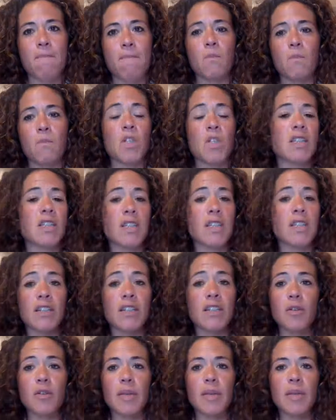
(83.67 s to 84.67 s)
Just a
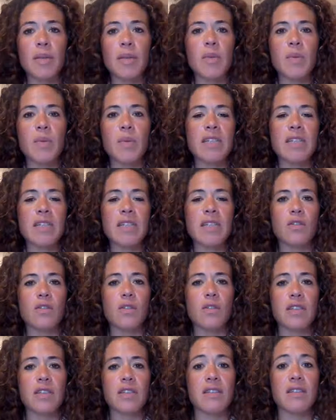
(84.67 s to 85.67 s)
little bit of business.
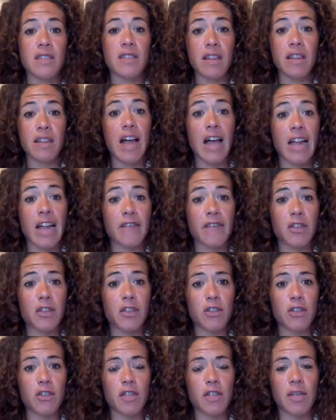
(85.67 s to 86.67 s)
So this is a live
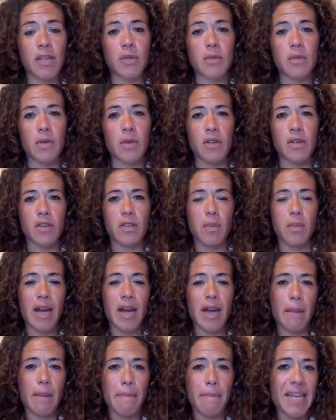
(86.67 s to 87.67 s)
stream. So there's
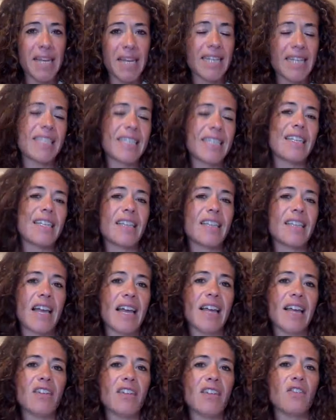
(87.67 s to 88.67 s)
about a minute
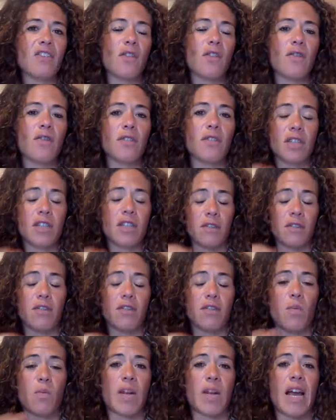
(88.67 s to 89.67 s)
delay. So
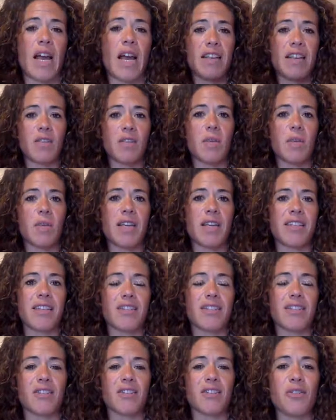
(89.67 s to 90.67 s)
from when I speak
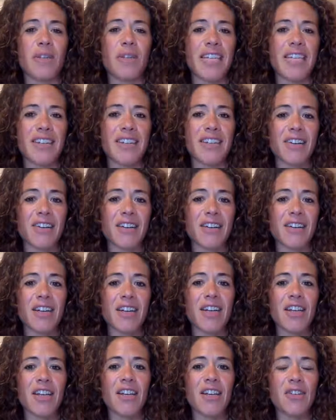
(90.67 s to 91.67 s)
until you hear.
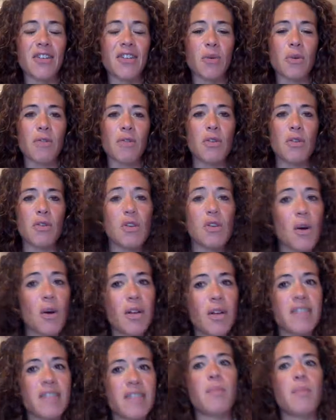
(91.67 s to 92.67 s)
So if you
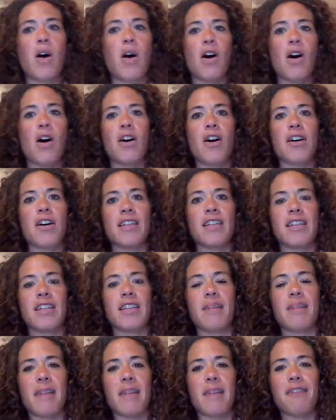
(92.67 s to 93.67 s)
notice a pause
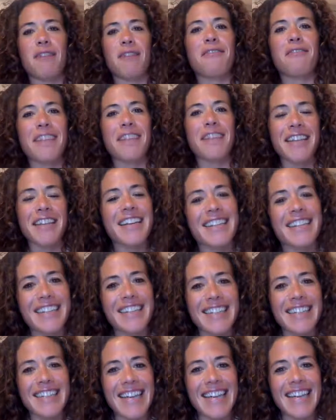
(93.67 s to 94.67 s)
and I'm not
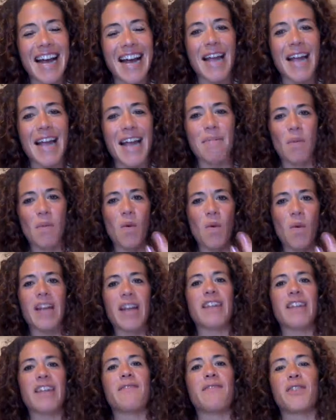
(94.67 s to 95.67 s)
filling the time, I'm
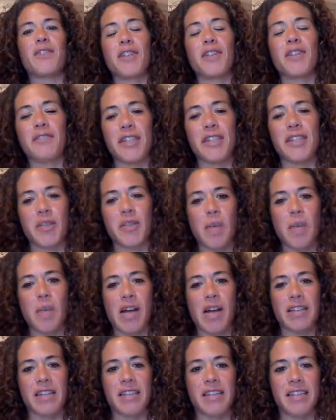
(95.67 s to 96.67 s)
waiting for your
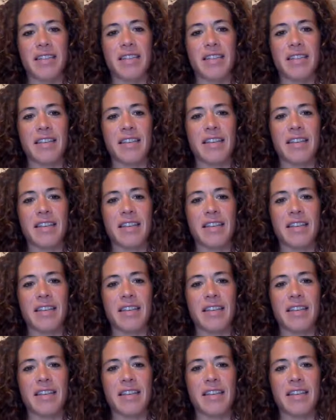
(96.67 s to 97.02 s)
response.